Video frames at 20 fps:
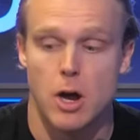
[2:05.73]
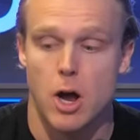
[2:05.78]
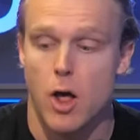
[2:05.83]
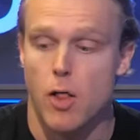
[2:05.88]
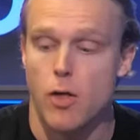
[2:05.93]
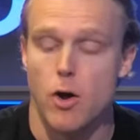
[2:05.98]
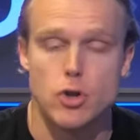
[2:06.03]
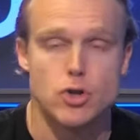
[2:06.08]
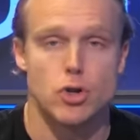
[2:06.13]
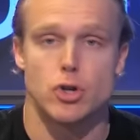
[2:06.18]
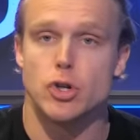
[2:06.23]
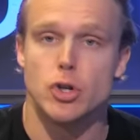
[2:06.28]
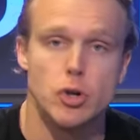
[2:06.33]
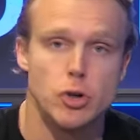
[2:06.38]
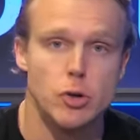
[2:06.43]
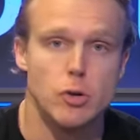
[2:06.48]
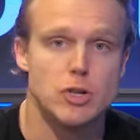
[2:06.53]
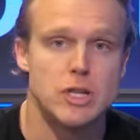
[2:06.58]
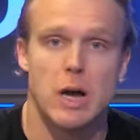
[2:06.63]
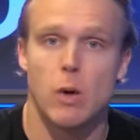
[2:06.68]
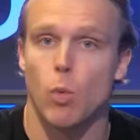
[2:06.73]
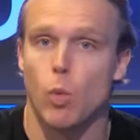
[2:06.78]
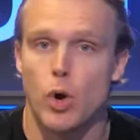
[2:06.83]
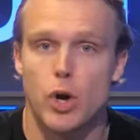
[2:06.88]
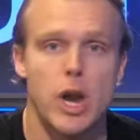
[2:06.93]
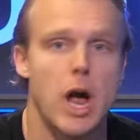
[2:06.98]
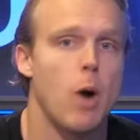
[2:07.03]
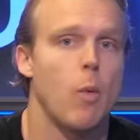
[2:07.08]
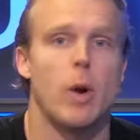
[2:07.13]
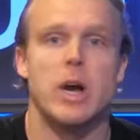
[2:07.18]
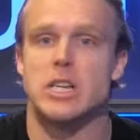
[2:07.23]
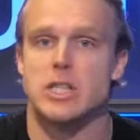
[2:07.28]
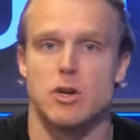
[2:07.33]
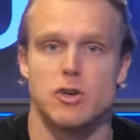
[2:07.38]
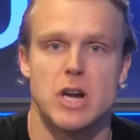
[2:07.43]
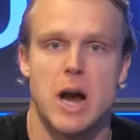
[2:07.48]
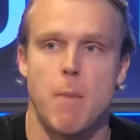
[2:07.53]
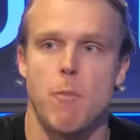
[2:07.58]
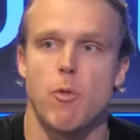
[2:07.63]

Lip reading: Those are two dudes that would not waste their time